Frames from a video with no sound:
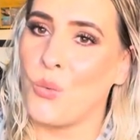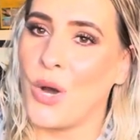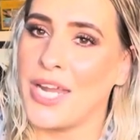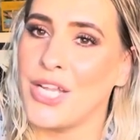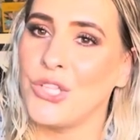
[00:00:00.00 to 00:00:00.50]

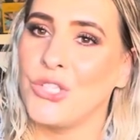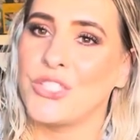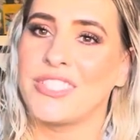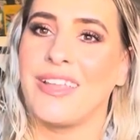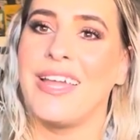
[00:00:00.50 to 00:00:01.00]
what it
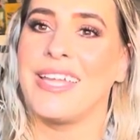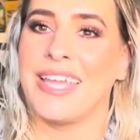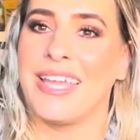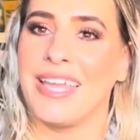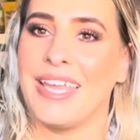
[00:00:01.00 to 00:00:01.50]
looks like
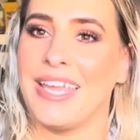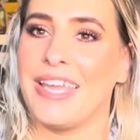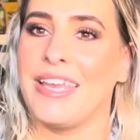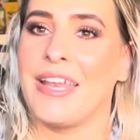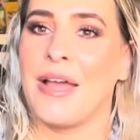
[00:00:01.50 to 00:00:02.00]

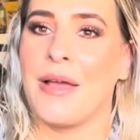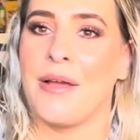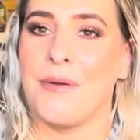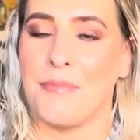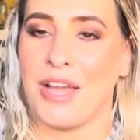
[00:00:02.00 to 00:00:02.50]
in
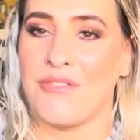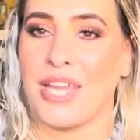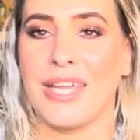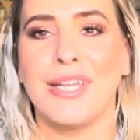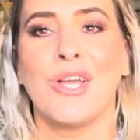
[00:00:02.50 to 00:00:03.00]
my
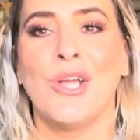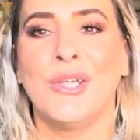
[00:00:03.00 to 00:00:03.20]
van.